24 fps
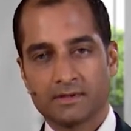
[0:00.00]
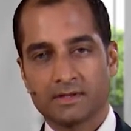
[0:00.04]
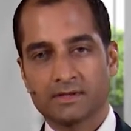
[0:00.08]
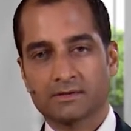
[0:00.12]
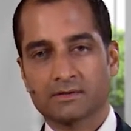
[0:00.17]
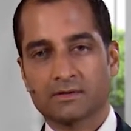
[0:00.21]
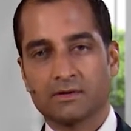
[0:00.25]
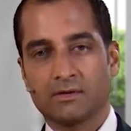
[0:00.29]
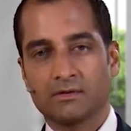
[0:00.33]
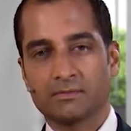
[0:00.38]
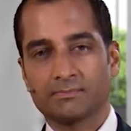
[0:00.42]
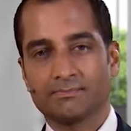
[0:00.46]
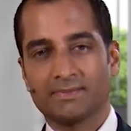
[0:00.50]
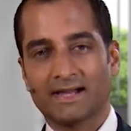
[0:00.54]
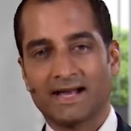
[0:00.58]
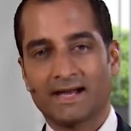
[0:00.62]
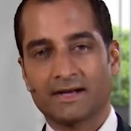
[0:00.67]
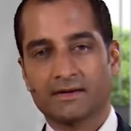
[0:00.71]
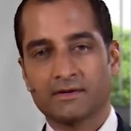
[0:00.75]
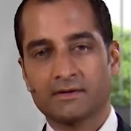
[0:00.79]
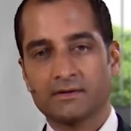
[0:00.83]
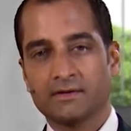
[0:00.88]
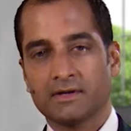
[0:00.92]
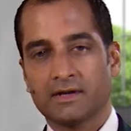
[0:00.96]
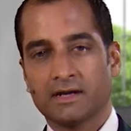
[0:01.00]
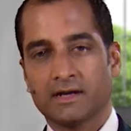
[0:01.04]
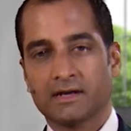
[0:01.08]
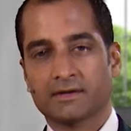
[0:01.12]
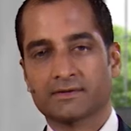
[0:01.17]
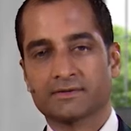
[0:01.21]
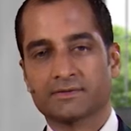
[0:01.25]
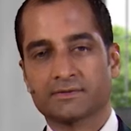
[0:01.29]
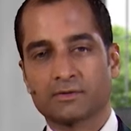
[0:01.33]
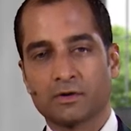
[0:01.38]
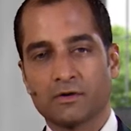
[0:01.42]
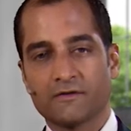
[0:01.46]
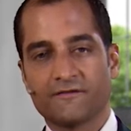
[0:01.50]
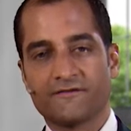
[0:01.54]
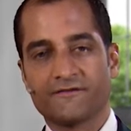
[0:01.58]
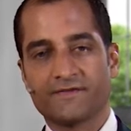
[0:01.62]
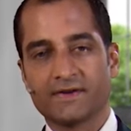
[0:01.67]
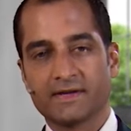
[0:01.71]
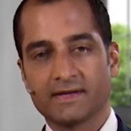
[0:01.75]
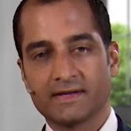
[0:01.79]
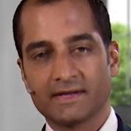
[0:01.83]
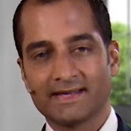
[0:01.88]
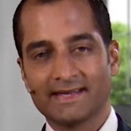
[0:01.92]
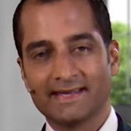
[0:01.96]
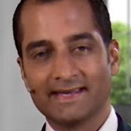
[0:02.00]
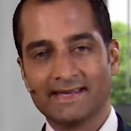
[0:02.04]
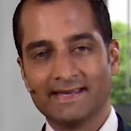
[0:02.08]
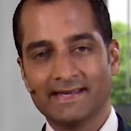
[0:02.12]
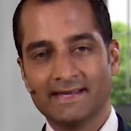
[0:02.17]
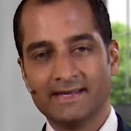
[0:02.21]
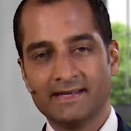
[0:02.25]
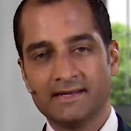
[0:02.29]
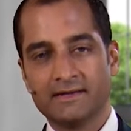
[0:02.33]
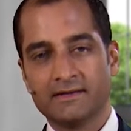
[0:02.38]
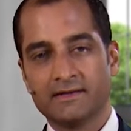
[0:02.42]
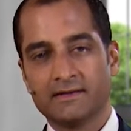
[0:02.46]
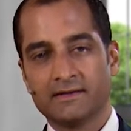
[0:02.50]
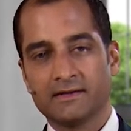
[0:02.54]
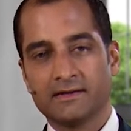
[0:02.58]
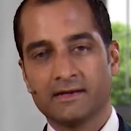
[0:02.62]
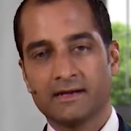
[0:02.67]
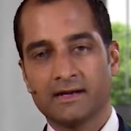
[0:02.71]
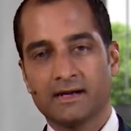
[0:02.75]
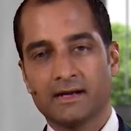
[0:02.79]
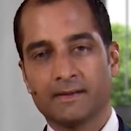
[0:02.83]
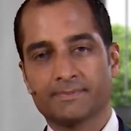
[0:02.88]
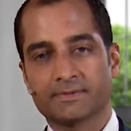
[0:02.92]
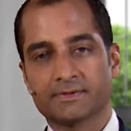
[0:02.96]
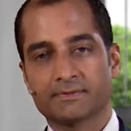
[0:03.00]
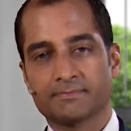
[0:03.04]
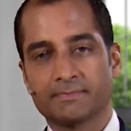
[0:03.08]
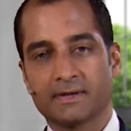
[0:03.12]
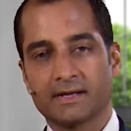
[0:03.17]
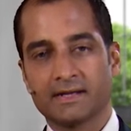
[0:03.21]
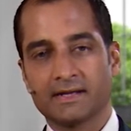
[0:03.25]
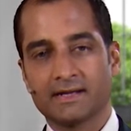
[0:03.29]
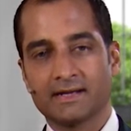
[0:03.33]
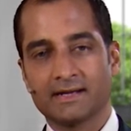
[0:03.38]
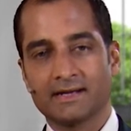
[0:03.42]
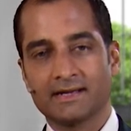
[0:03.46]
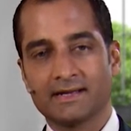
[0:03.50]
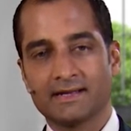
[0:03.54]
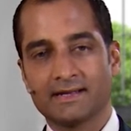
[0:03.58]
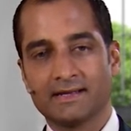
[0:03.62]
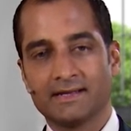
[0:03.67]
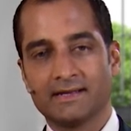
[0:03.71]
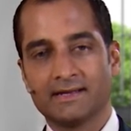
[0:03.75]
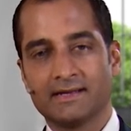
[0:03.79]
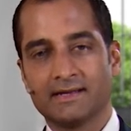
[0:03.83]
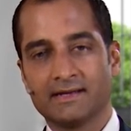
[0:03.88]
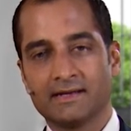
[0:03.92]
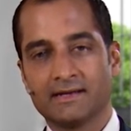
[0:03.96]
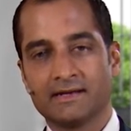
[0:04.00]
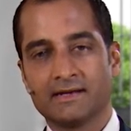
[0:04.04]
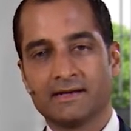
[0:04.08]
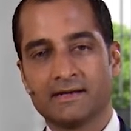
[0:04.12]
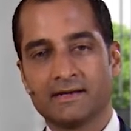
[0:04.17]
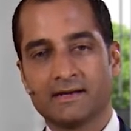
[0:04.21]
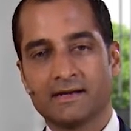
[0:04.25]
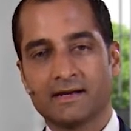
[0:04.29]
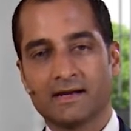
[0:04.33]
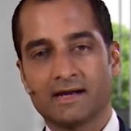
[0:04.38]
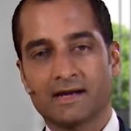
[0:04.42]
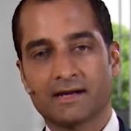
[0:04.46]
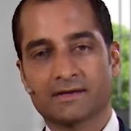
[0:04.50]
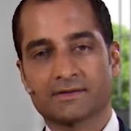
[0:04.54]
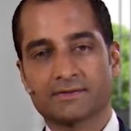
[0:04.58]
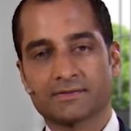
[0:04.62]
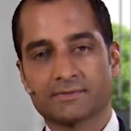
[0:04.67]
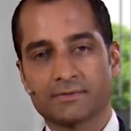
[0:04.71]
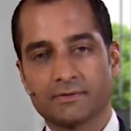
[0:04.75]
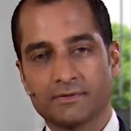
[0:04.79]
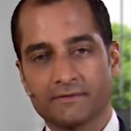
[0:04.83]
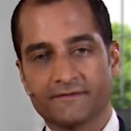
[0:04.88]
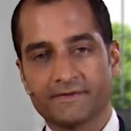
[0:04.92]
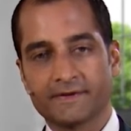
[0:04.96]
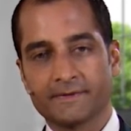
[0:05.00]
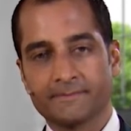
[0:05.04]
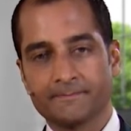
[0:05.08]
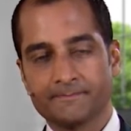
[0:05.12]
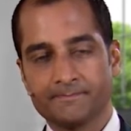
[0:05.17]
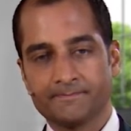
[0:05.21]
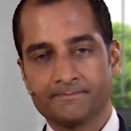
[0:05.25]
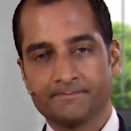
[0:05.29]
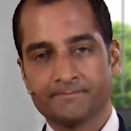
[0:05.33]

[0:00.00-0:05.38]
It's called bladder extrophy, E, epispadia, E, extrophy.